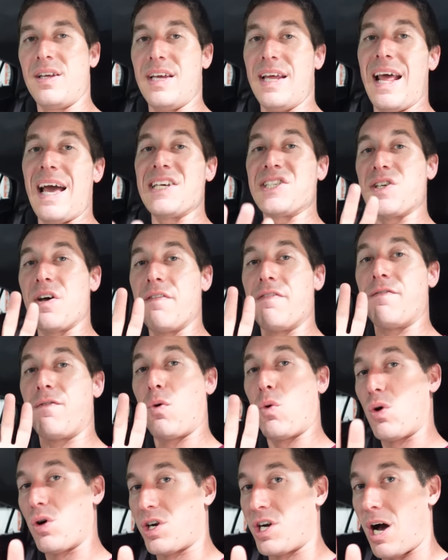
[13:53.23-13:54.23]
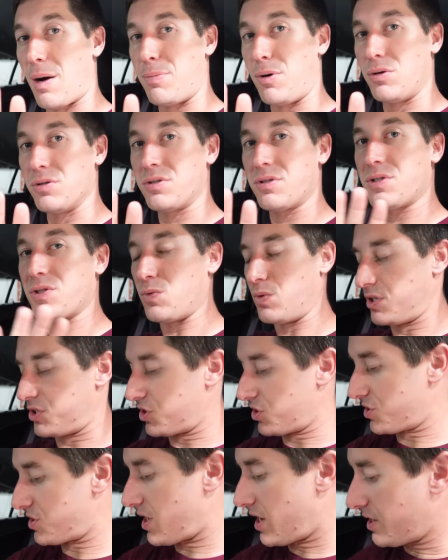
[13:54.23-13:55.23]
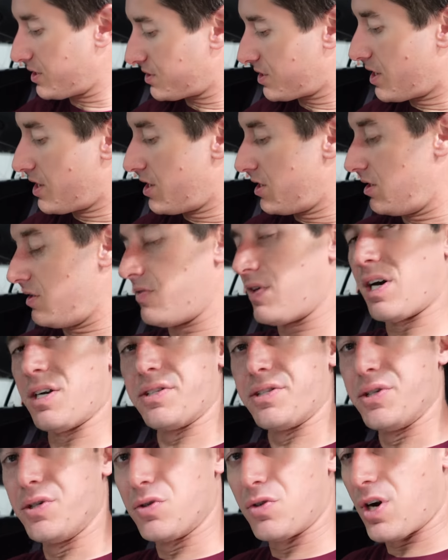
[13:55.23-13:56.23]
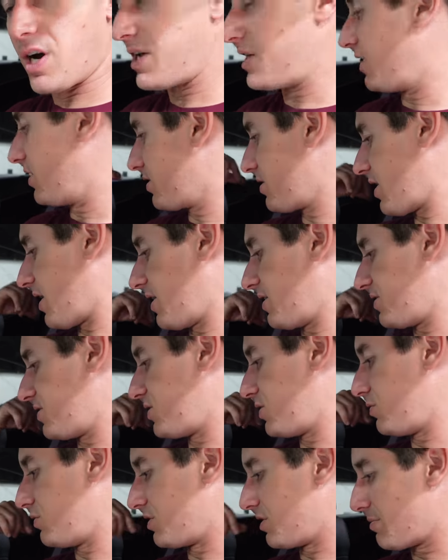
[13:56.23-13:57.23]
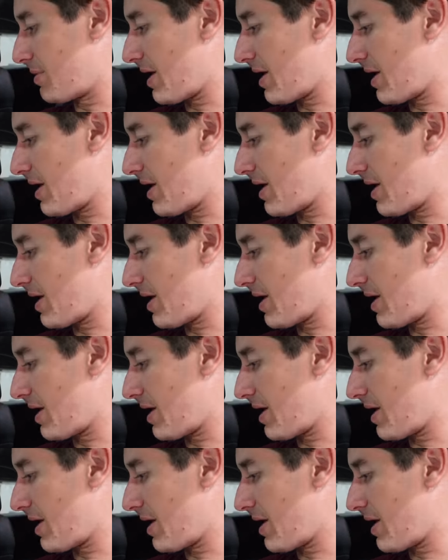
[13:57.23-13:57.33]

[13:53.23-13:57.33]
It has four cup holders, which is nice. You've got two right here and two in the